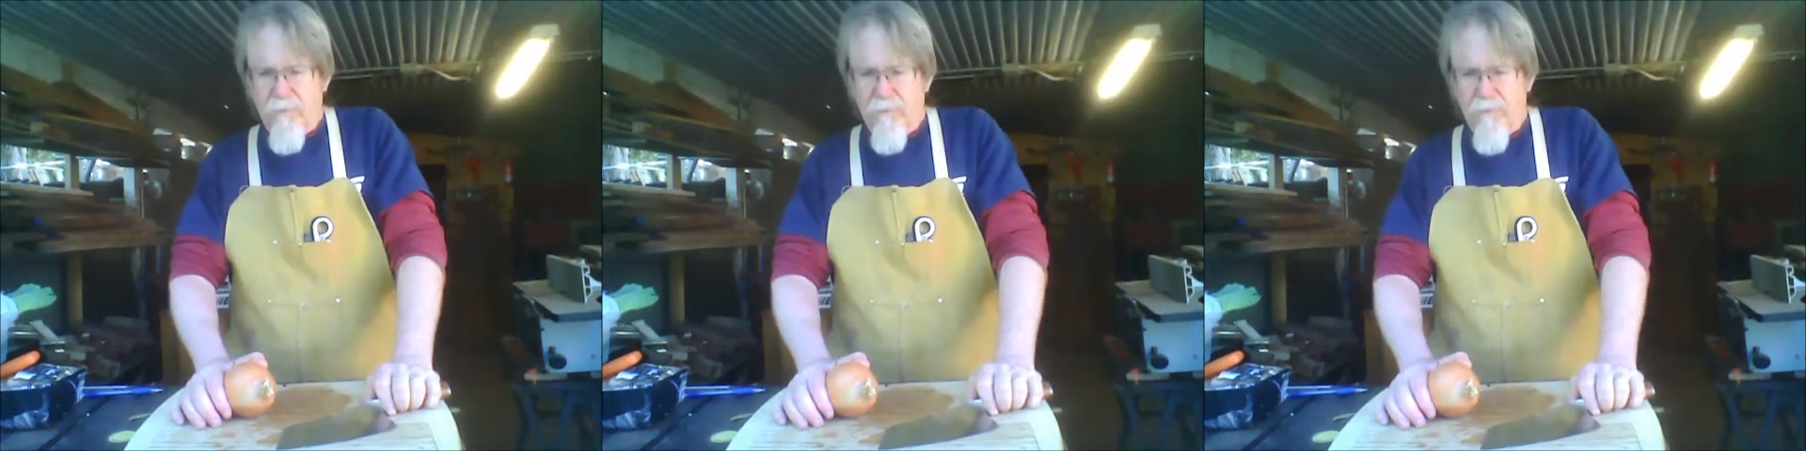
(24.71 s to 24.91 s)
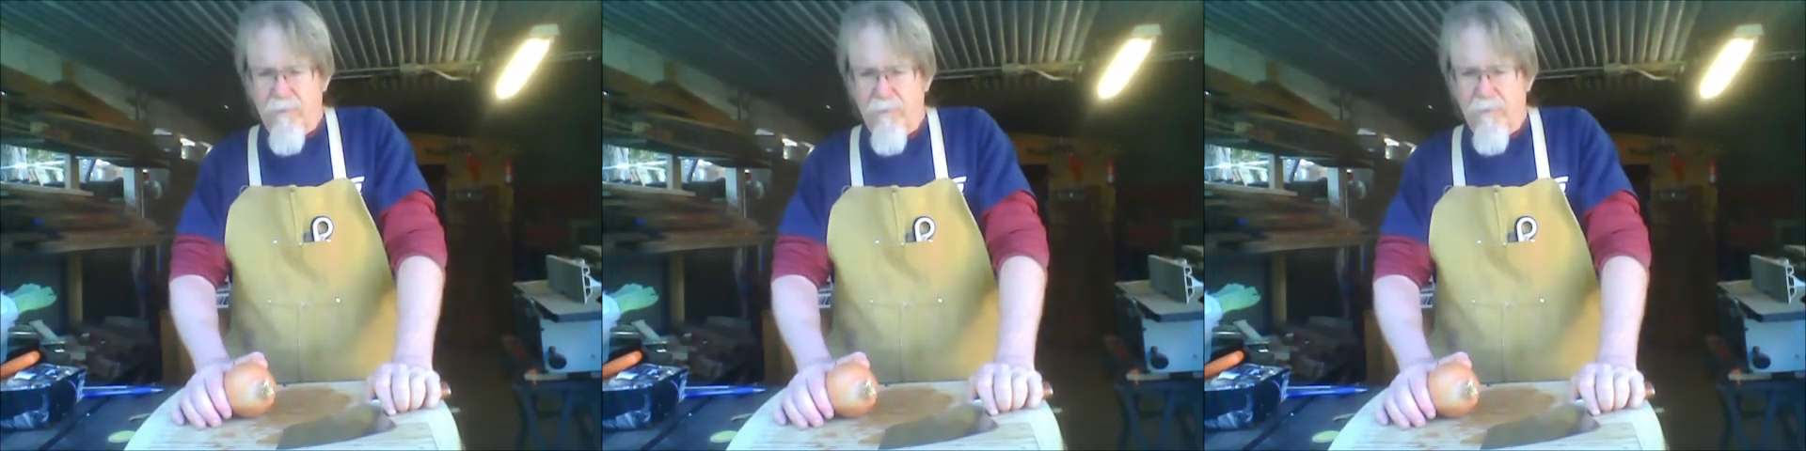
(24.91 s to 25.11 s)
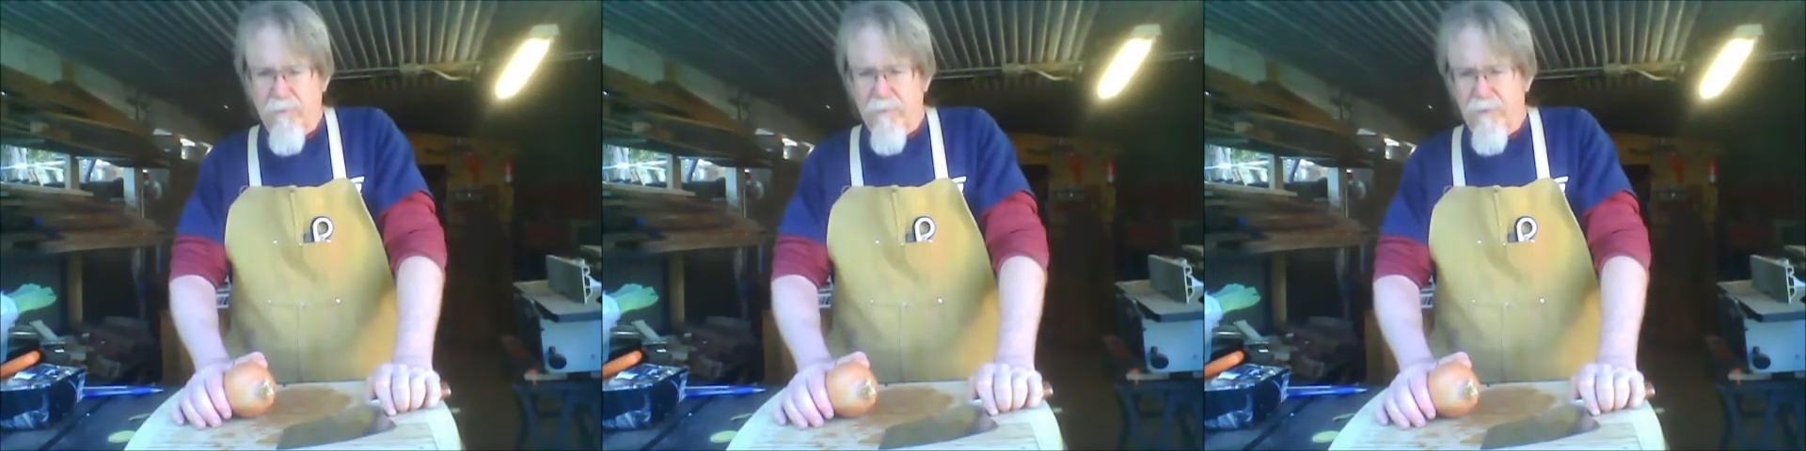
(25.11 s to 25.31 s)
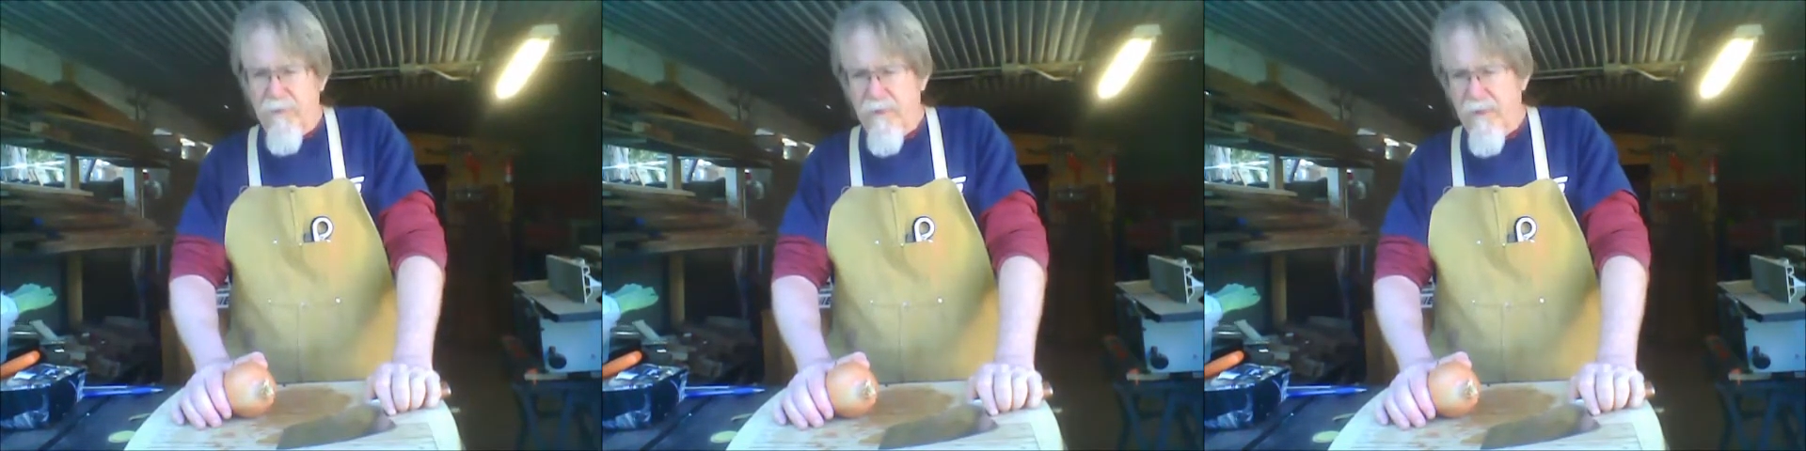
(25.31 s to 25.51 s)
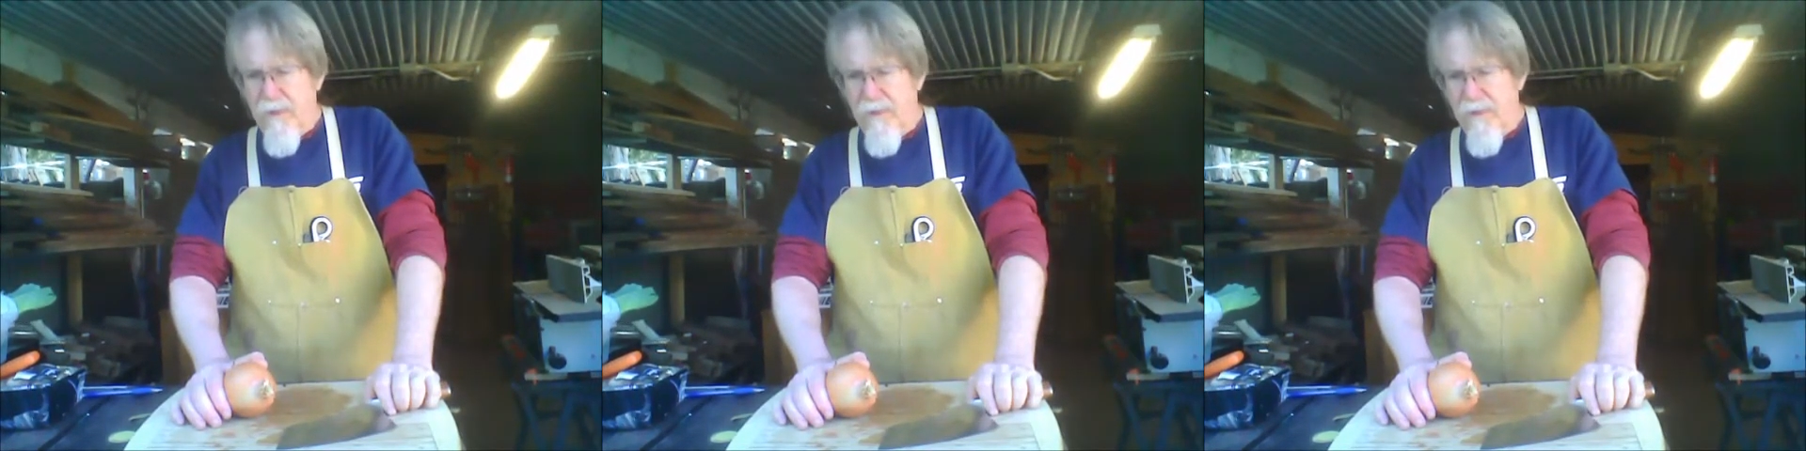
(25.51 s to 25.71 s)
doing,
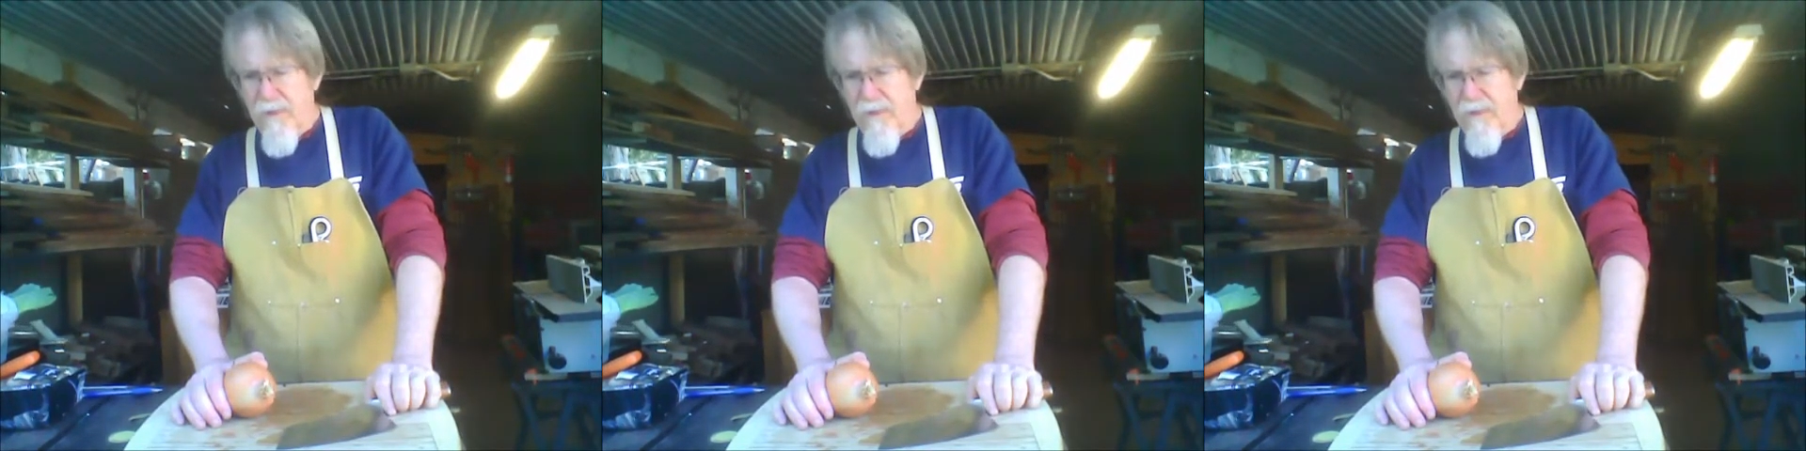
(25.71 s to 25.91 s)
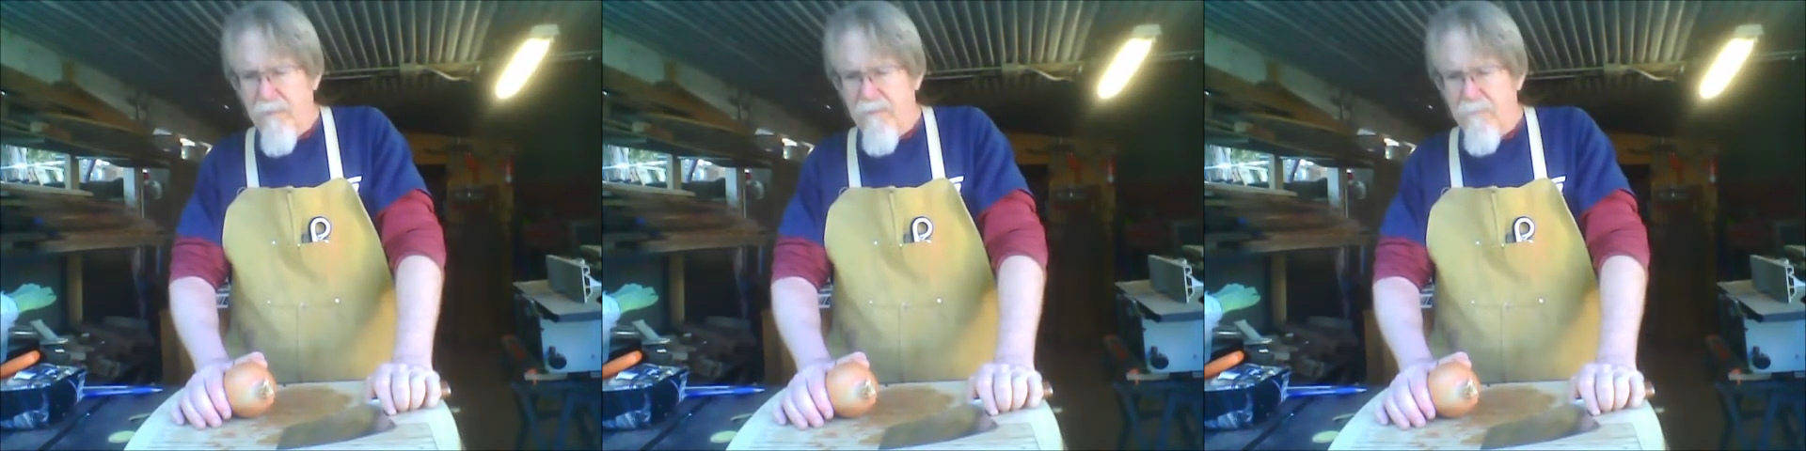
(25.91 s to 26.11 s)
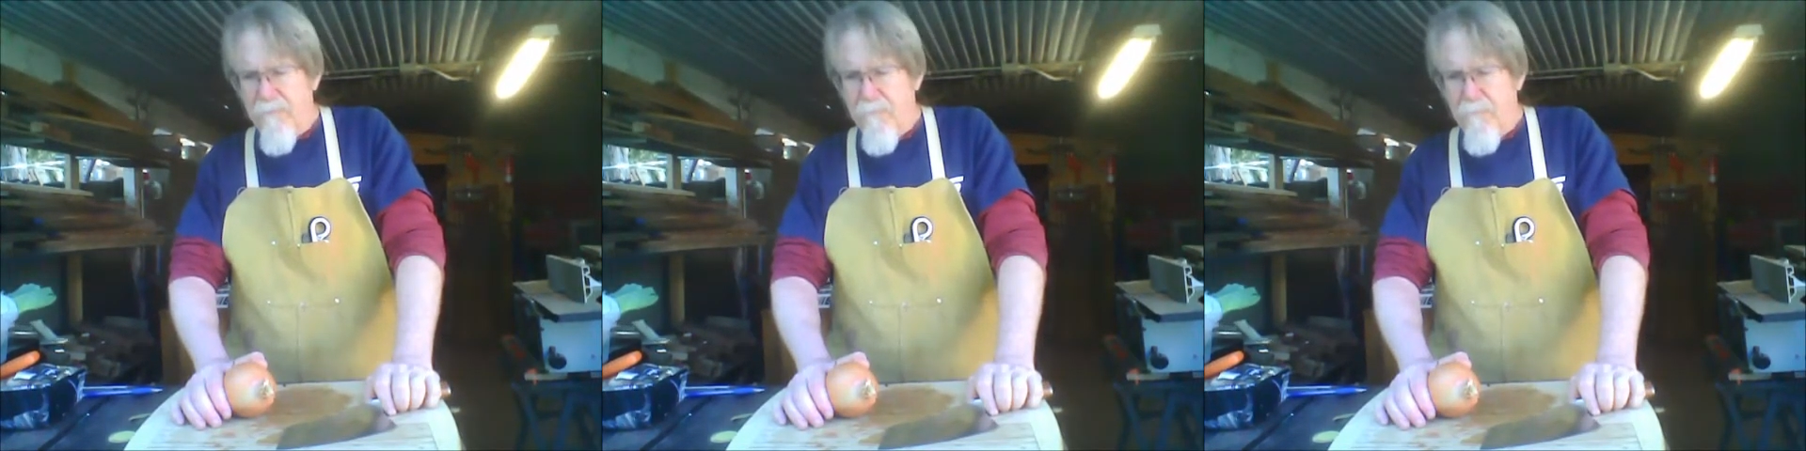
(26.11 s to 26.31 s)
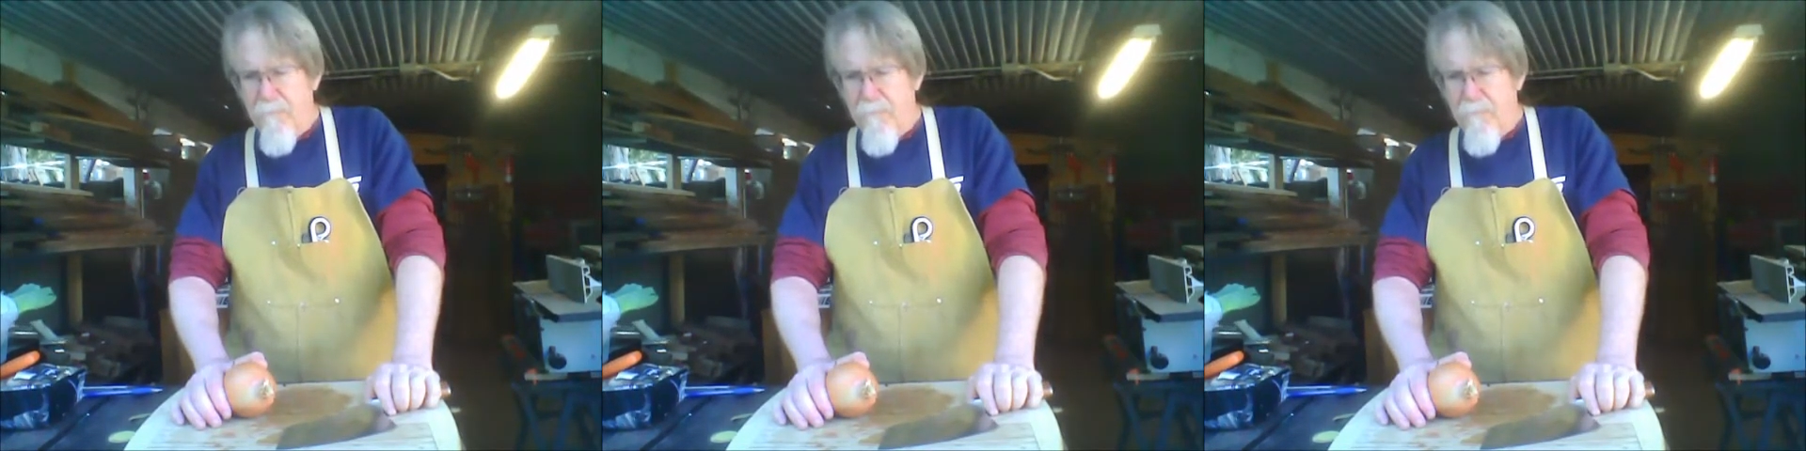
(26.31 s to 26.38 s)
and